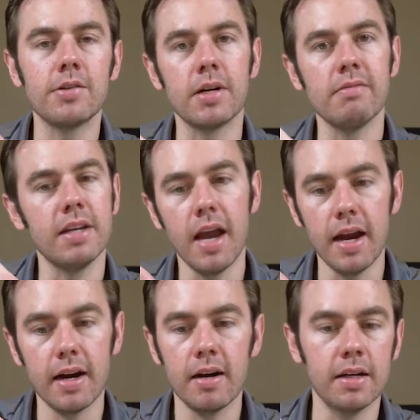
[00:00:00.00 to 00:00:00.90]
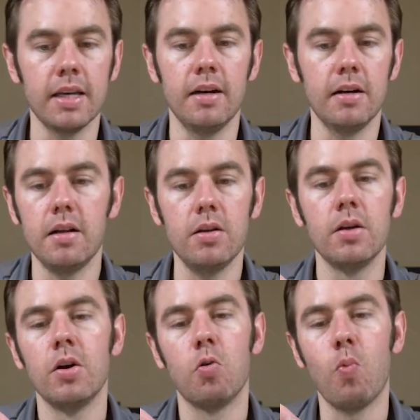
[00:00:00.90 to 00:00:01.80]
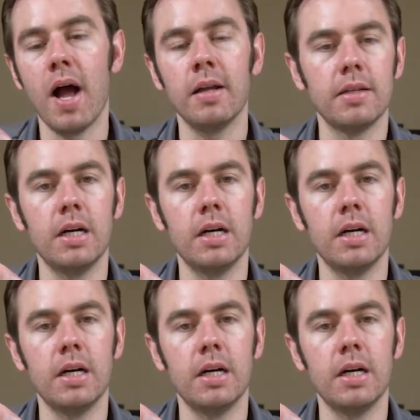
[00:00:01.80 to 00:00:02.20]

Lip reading: or even hair and getting it all wound